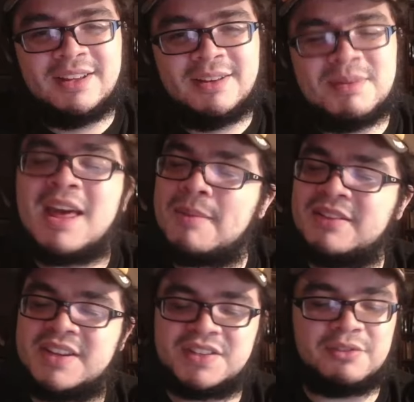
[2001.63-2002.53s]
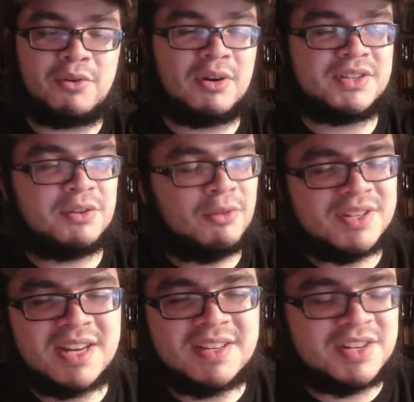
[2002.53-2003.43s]
But that about does it, of course, for
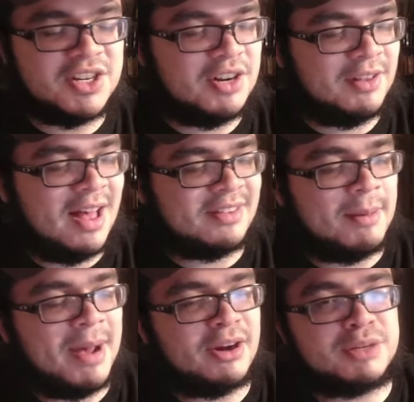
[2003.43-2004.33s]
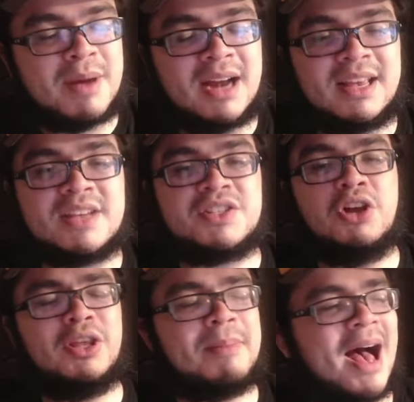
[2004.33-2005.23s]
today's edition of the Locked On Padres podcast, the
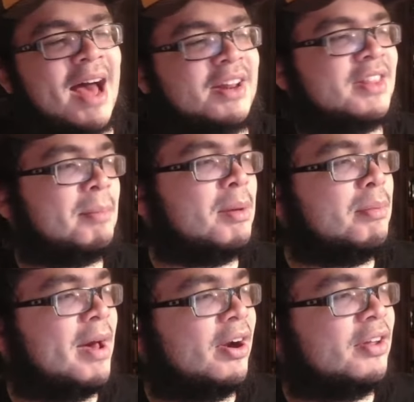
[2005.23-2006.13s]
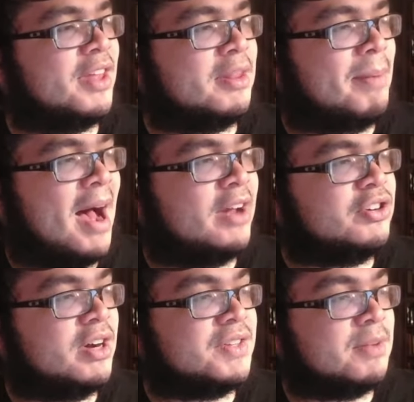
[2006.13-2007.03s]
only pod that may be better than the
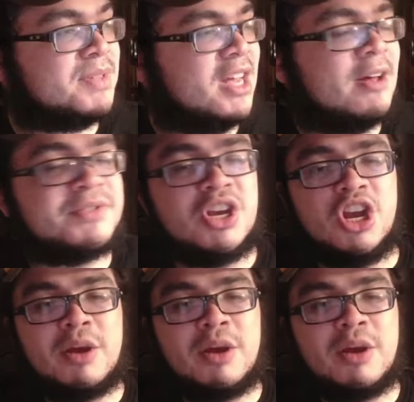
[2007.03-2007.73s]
Padres themselves.